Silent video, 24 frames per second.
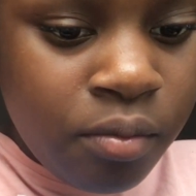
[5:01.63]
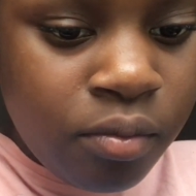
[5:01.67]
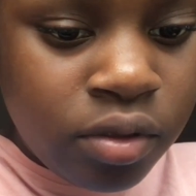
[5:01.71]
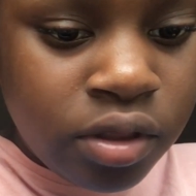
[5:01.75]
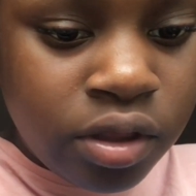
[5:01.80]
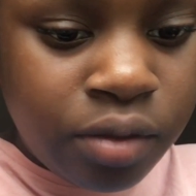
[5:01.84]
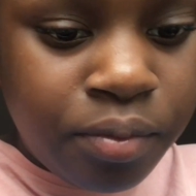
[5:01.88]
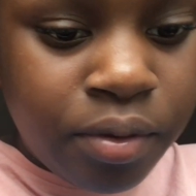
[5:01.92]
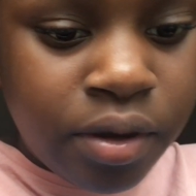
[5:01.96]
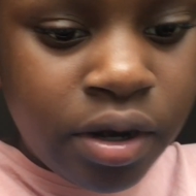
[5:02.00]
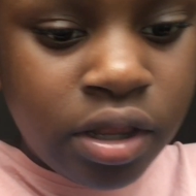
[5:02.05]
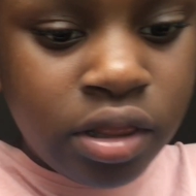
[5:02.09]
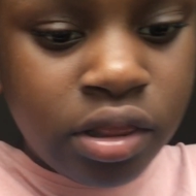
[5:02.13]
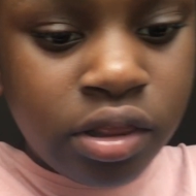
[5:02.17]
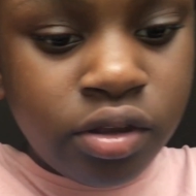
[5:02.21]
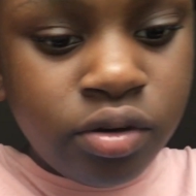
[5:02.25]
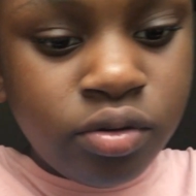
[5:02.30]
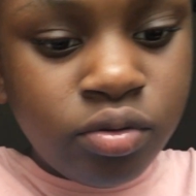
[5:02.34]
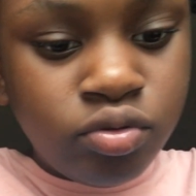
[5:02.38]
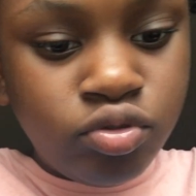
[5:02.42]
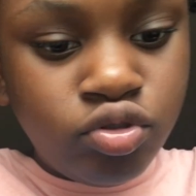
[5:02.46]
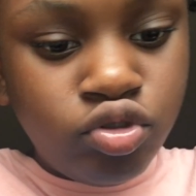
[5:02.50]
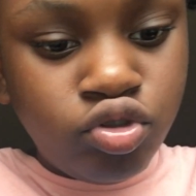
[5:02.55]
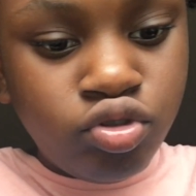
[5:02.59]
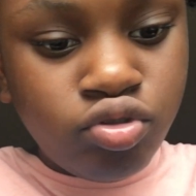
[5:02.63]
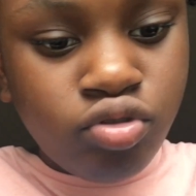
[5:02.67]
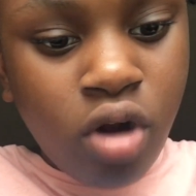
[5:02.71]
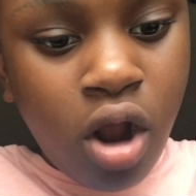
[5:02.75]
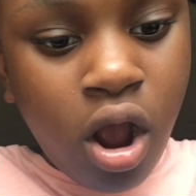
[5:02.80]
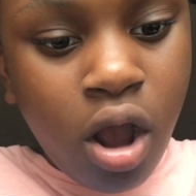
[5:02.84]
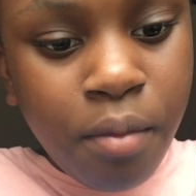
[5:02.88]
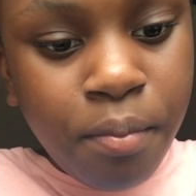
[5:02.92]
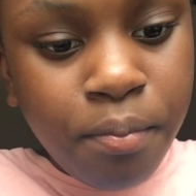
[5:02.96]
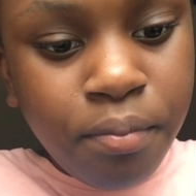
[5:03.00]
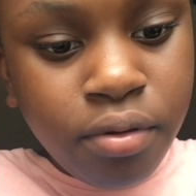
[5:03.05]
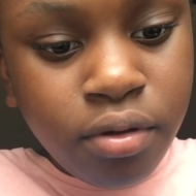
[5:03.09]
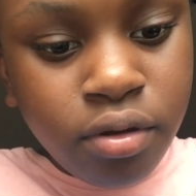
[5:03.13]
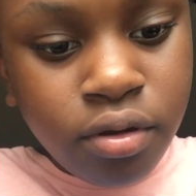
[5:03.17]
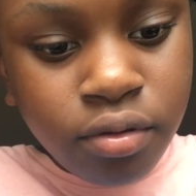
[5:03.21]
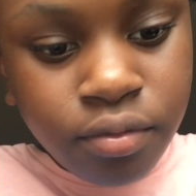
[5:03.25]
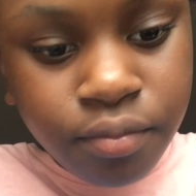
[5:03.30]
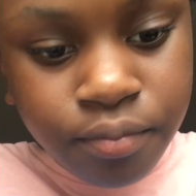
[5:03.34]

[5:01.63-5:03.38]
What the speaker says: I'm only putting a little drop